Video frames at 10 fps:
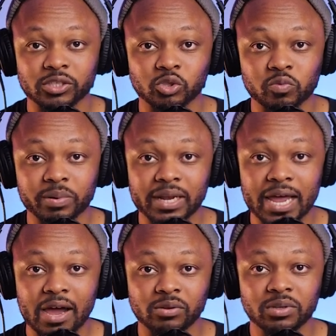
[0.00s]
super
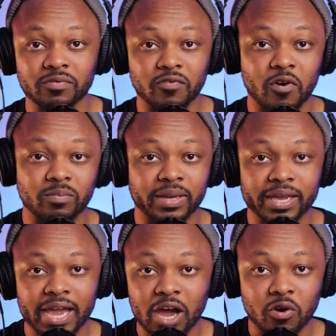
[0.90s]
loud from
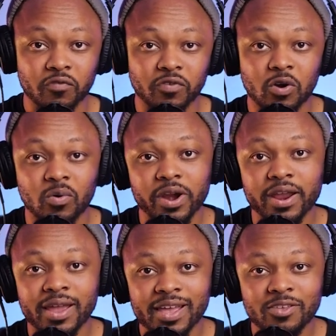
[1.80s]
like out of nowhere,